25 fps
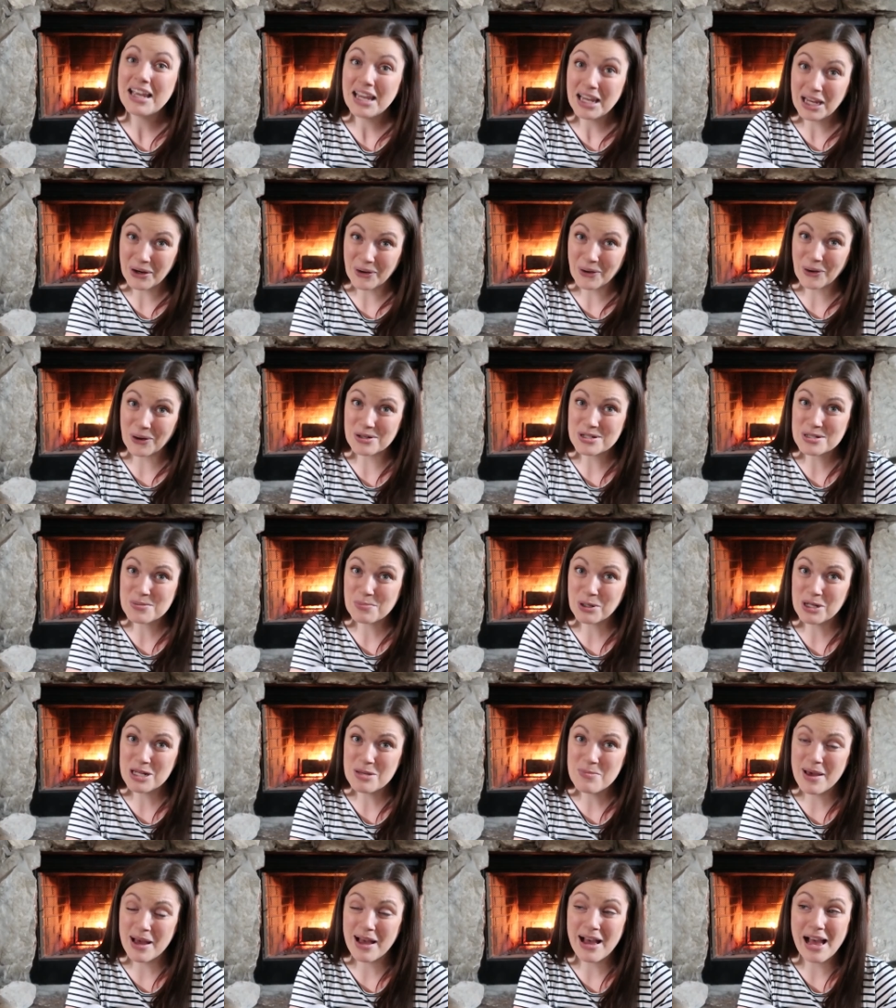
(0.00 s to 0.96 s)
It hurts
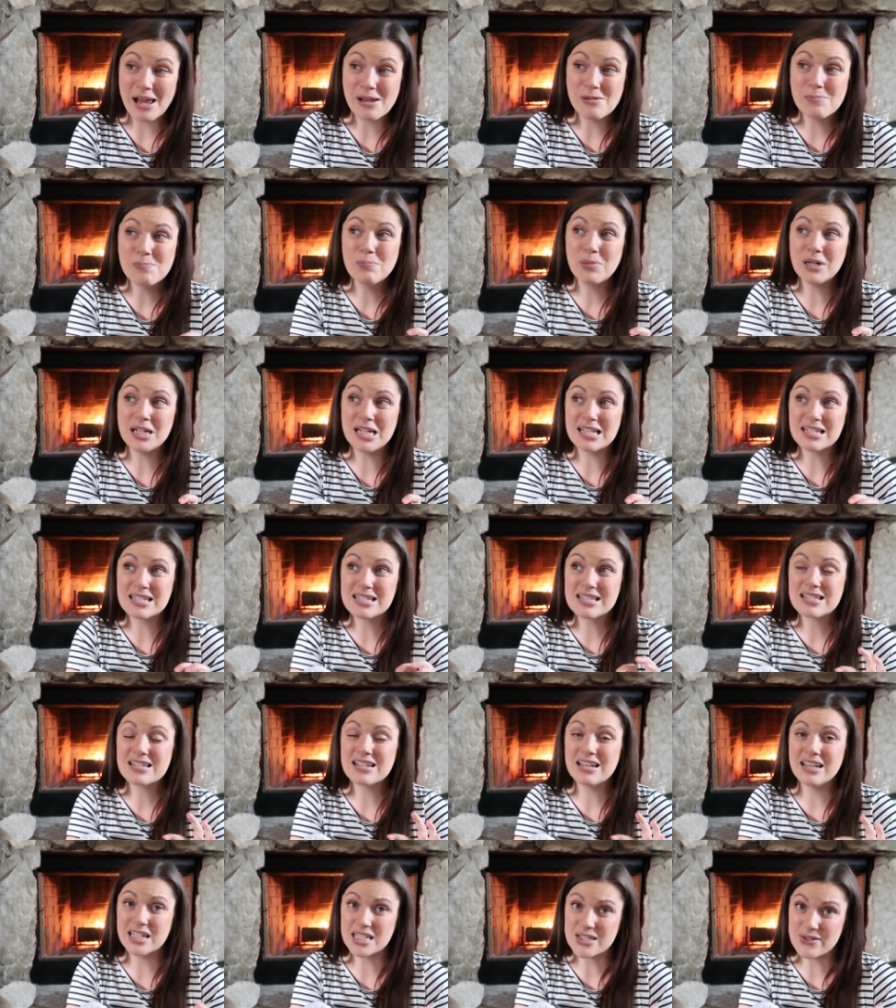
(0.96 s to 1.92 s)
pretty bad, but
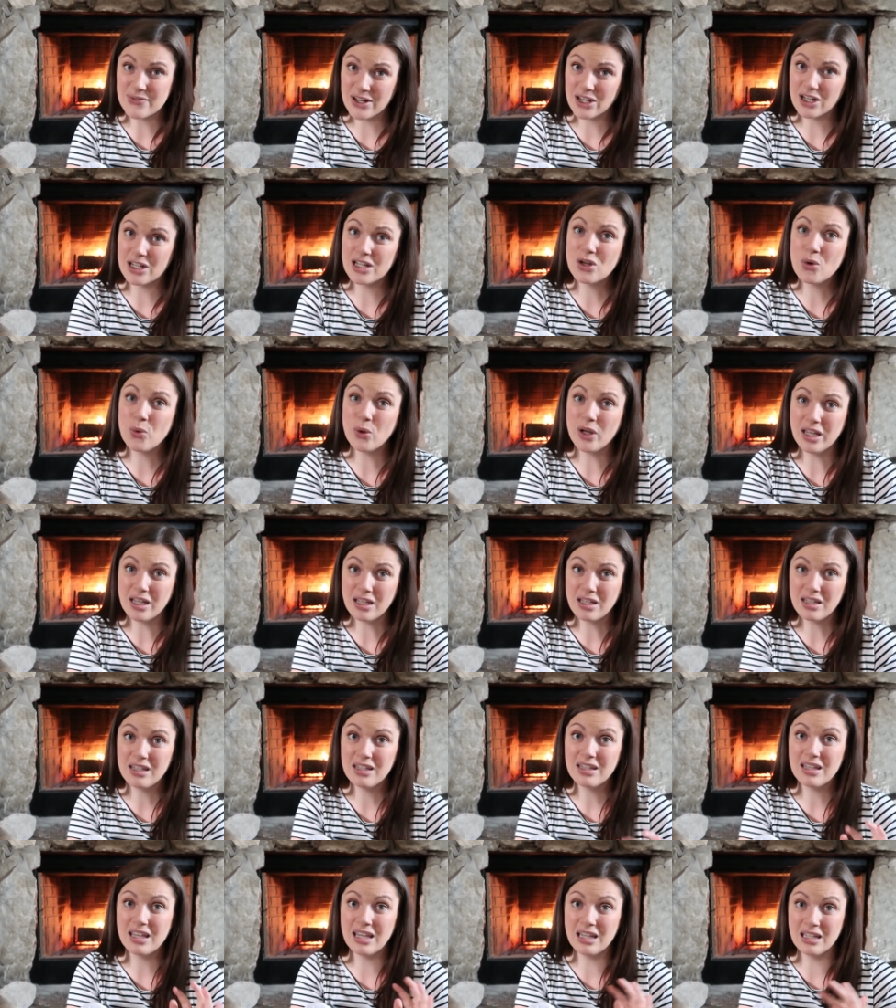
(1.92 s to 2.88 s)
it's it's very
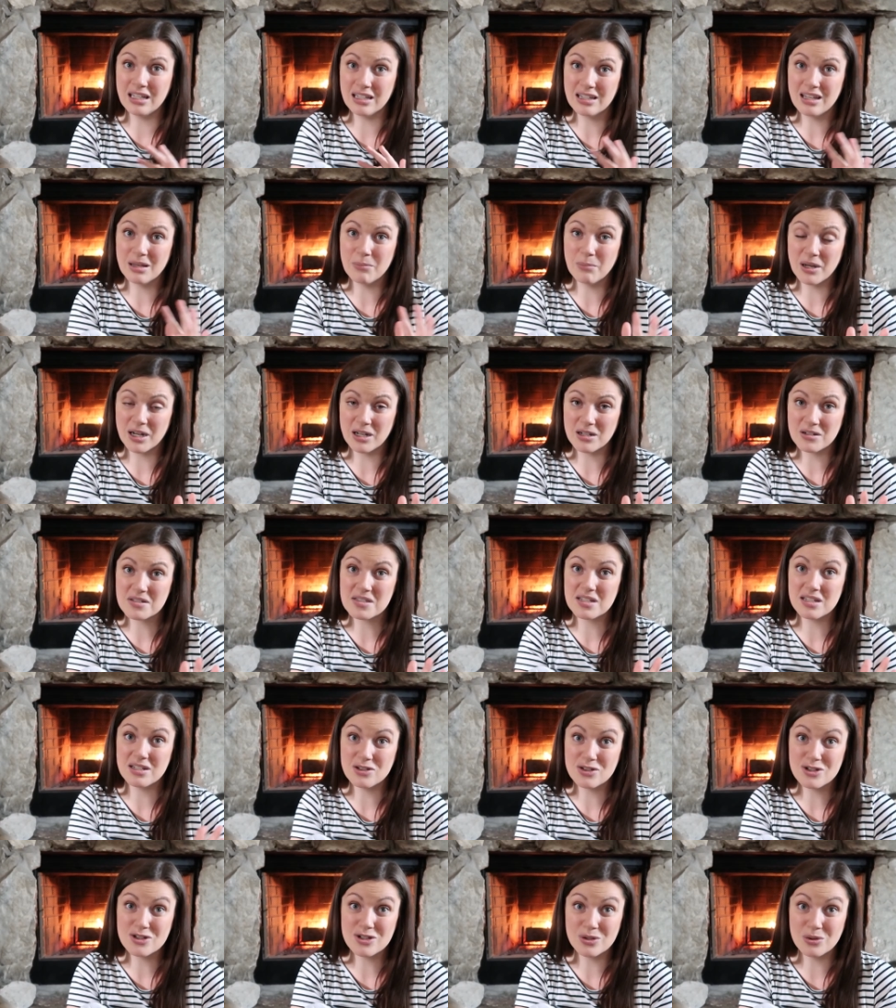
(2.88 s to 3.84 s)
quick in
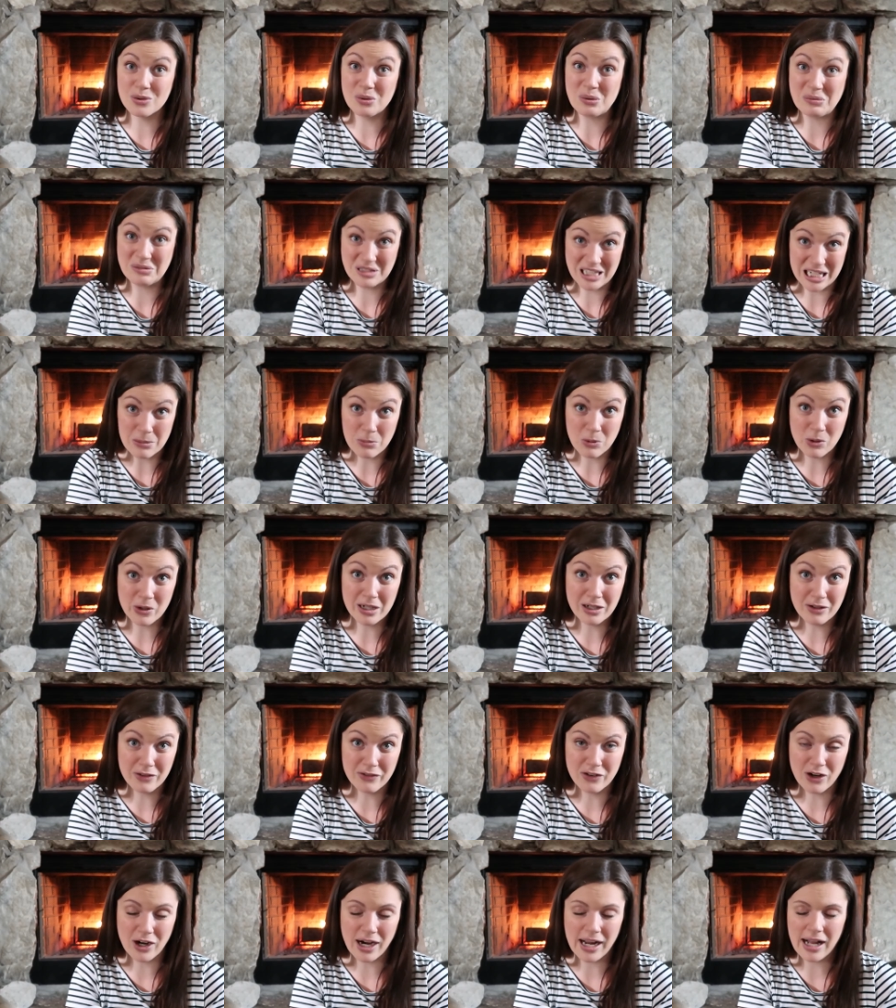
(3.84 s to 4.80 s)
comparison to laboring
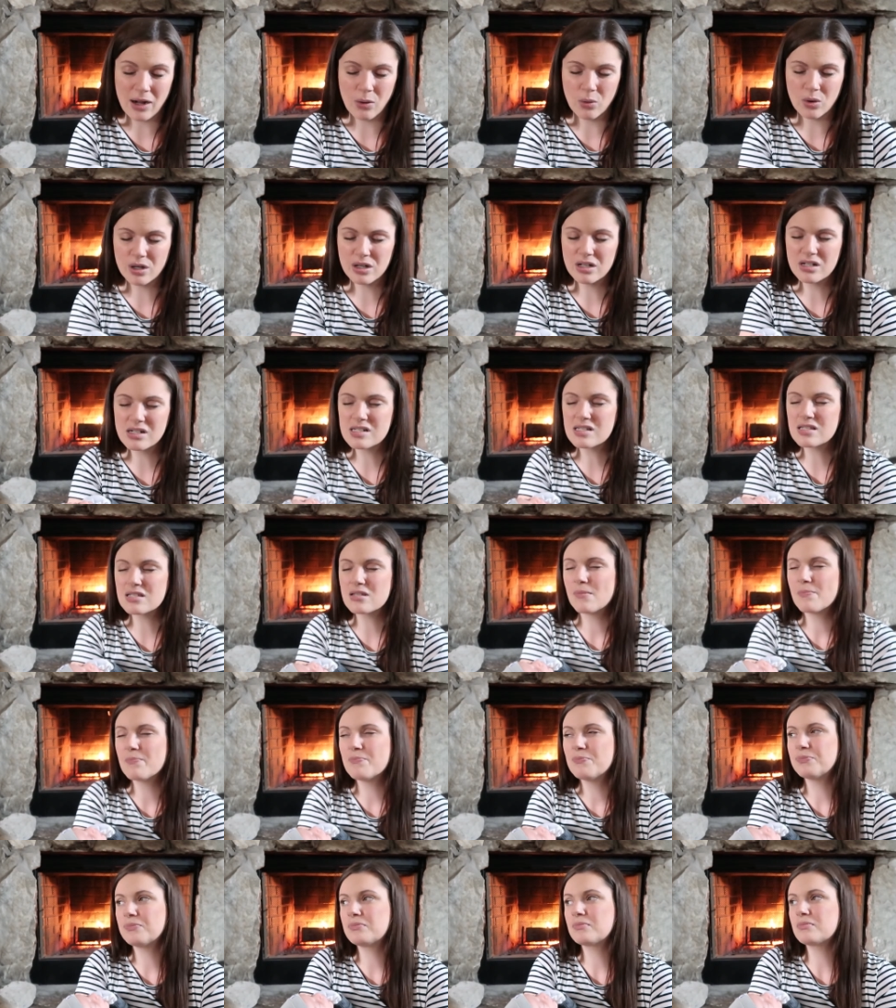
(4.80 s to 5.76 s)
for hours
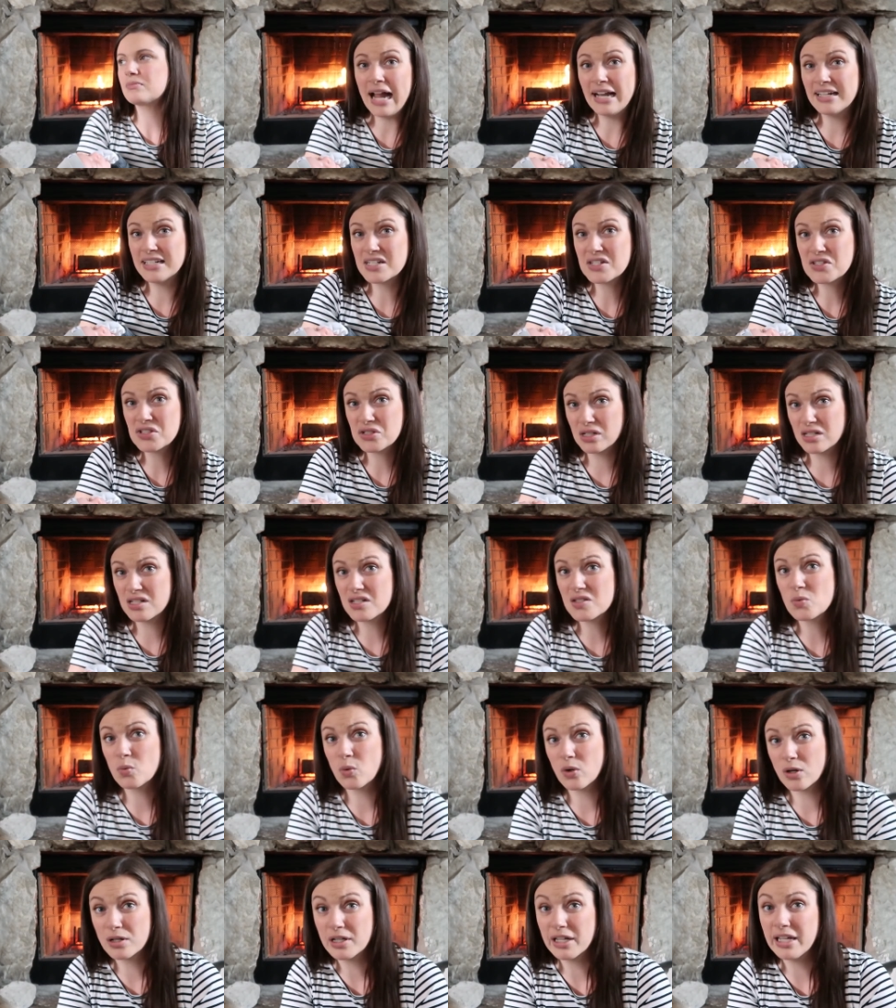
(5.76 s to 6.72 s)
and it starts
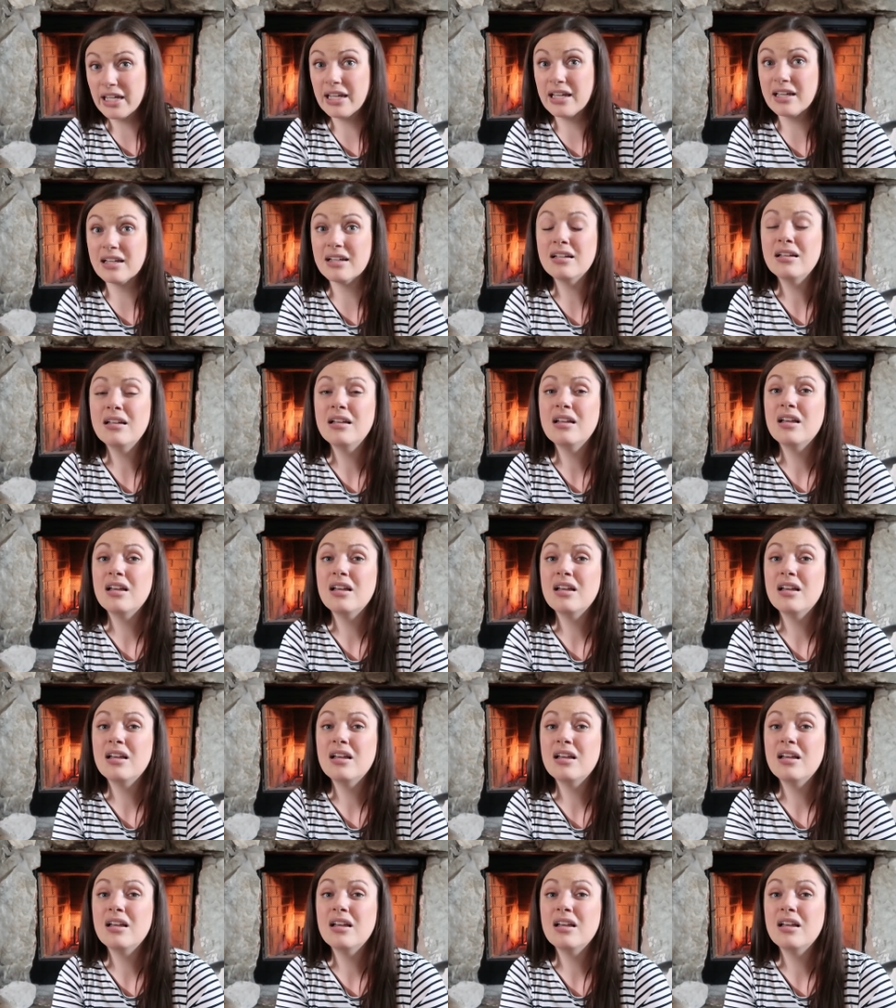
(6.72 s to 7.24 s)
working